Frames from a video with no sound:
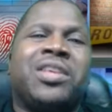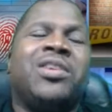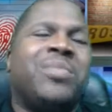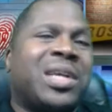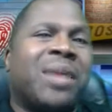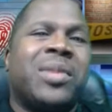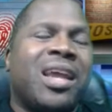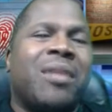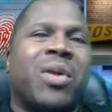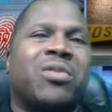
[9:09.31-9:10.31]
you becoming
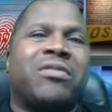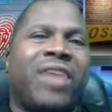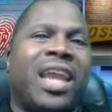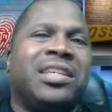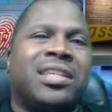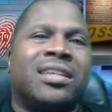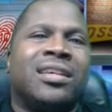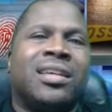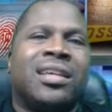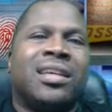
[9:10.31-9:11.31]
their motivation.
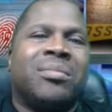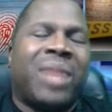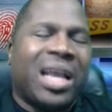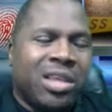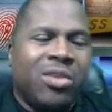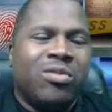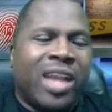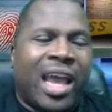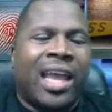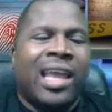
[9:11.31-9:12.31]
By you
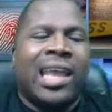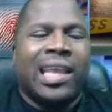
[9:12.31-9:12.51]
not